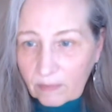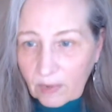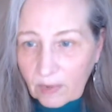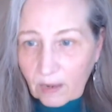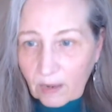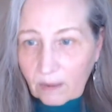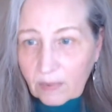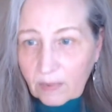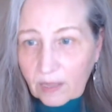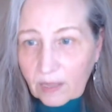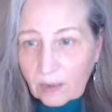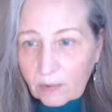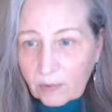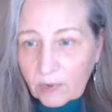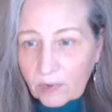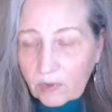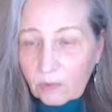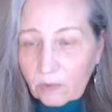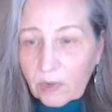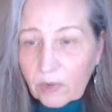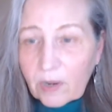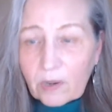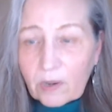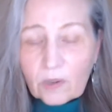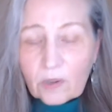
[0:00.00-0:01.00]
I mean,
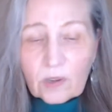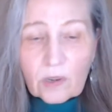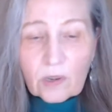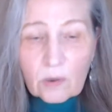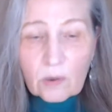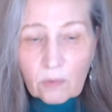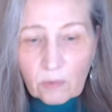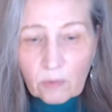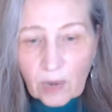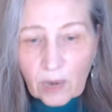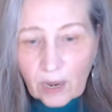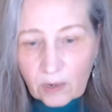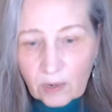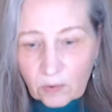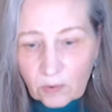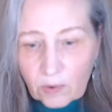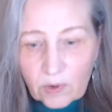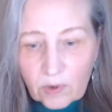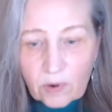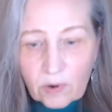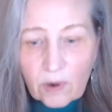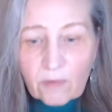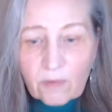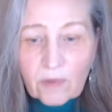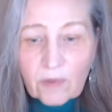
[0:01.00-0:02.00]
we could see, as we
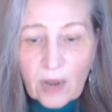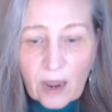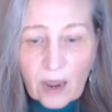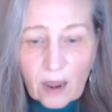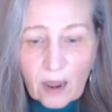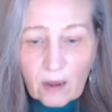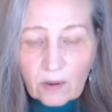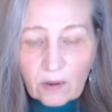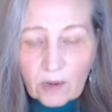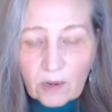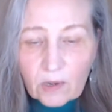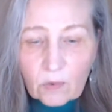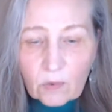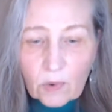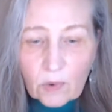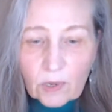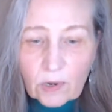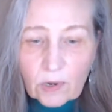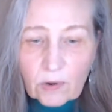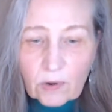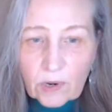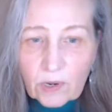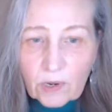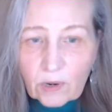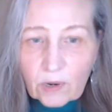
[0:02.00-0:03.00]
drove down this one
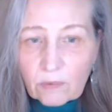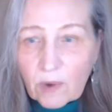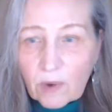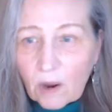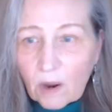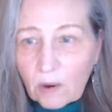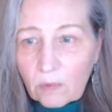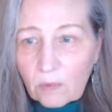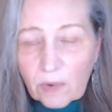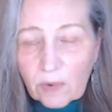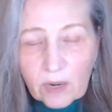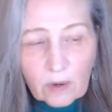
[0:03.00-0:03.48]
stretch of road,